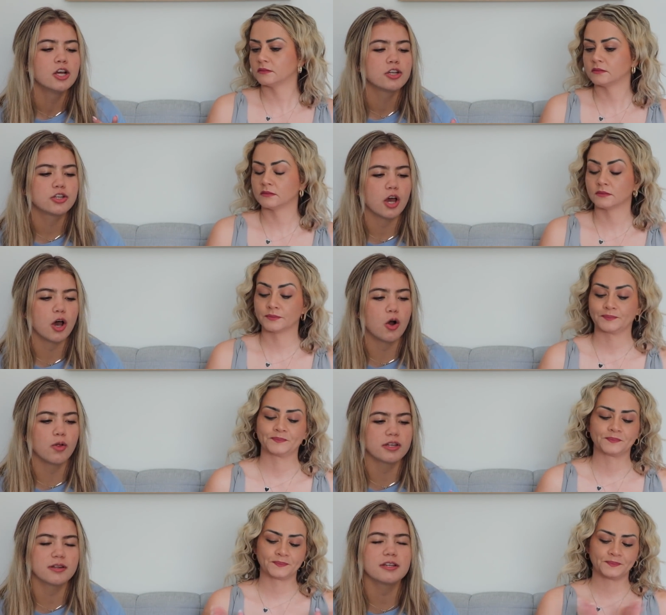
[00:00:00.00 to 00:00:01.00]
Speaker 1: So
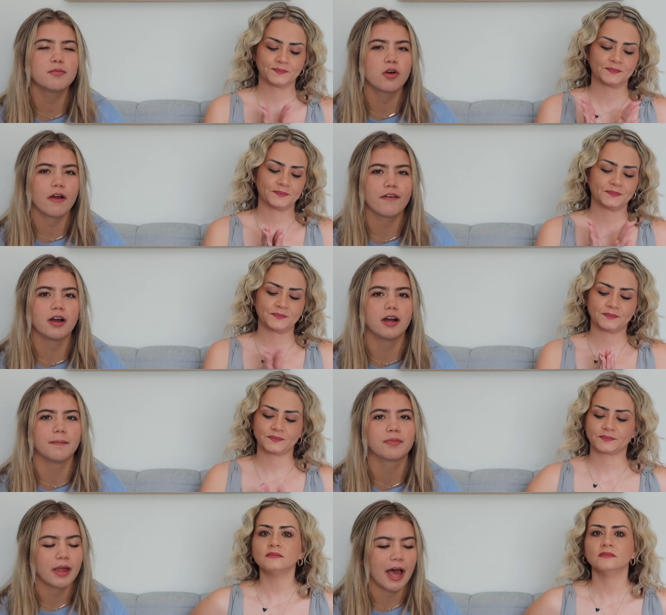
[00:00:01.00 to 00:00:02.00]
this is more of
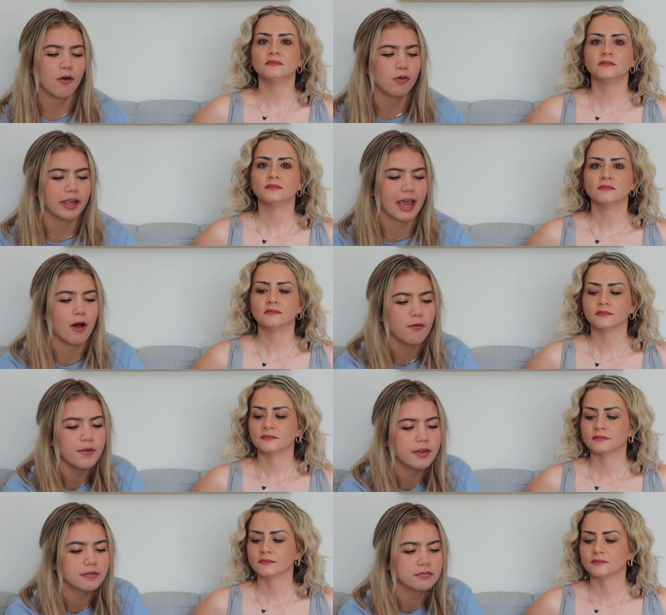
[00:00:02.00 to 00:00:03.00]
a
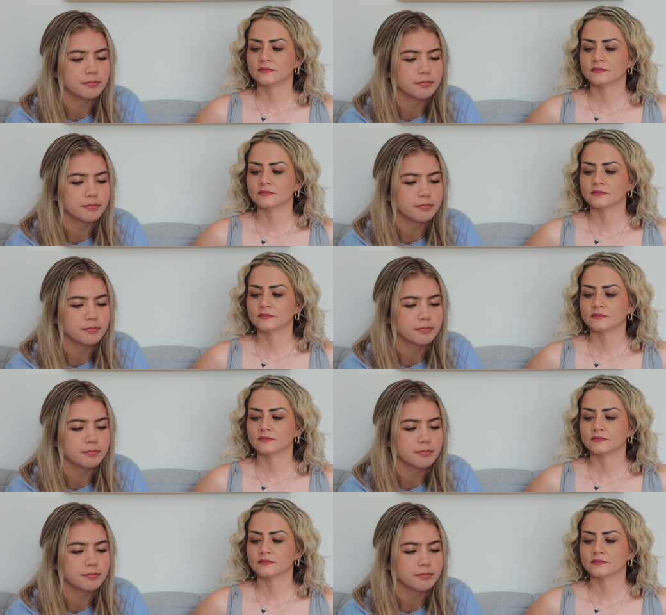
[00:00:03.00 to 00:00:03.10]
outfit.